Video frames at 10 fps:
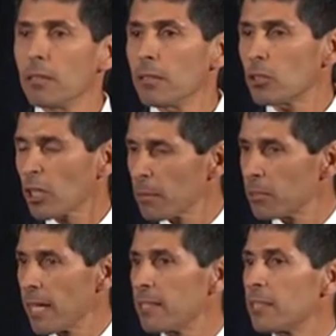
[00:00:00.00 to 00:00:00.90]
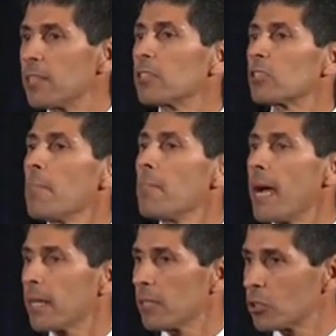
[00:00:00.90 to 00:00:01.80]
circumstances that some
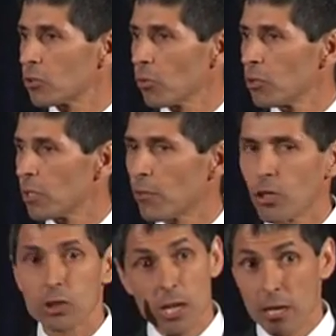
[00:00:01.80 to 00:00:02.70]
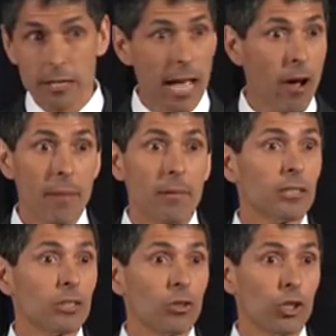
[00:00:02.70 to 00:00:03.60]
might construe as adverse. Now I'm
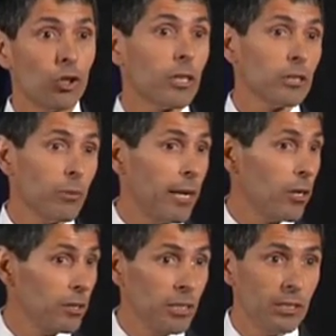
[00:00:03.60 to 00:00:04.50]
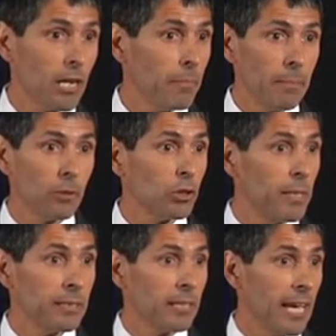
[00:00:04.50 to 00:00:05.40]
not so sure, because when I heard these young people
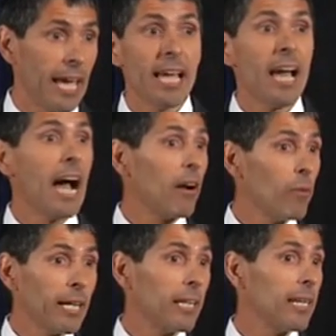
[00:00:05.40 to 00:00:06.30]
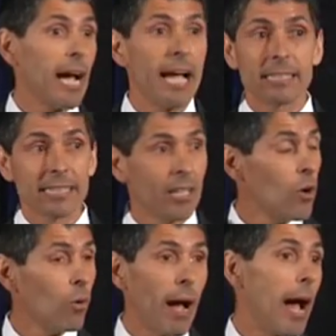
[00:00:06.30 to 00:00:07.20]
speak today, I recognize,
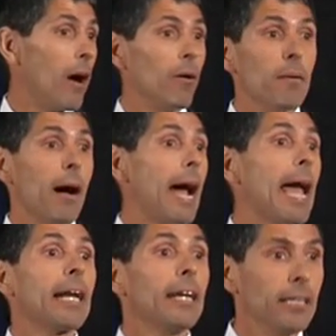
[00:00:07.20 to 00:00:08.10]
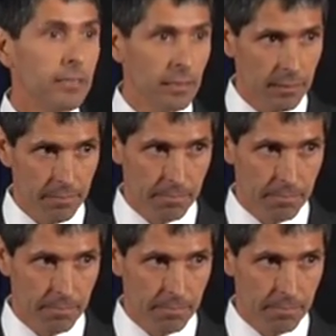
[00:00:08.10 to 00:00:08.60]
wow, I had it easy.